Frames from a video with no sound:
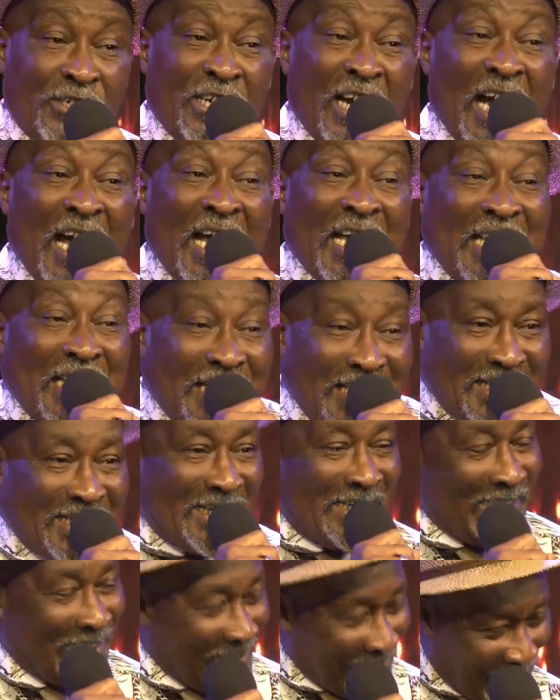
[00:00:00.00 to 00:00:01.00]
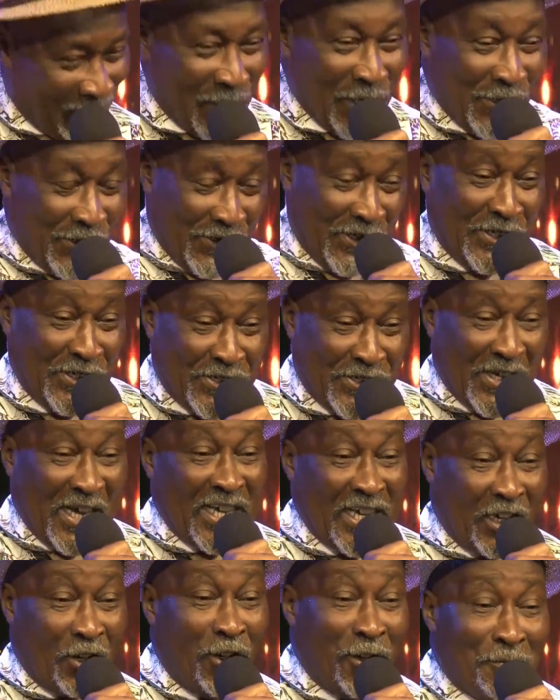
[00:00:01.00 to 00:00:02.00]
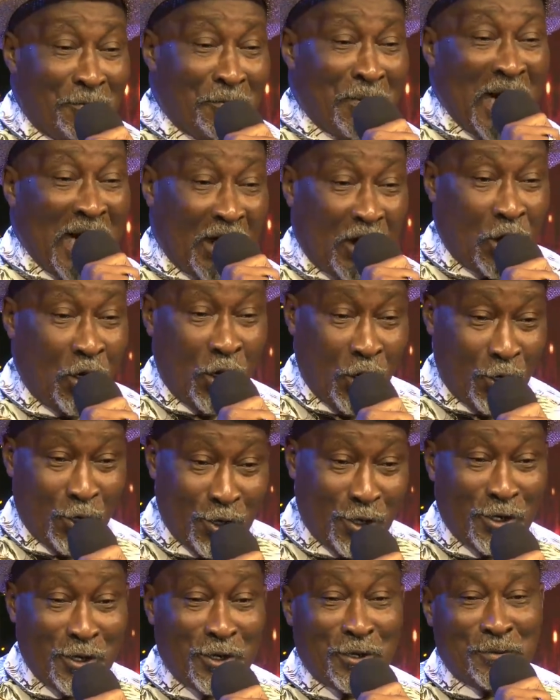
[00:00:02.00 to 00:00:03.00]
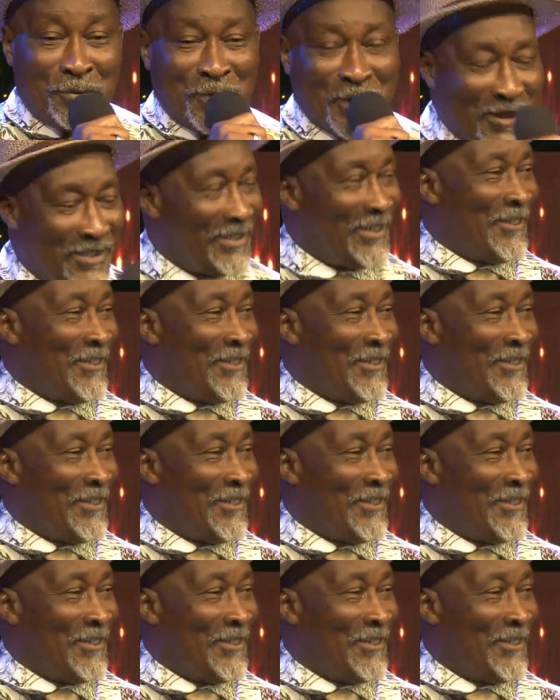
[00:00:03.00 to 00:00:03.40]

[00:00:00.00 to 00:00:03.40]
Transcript: right since I come back home.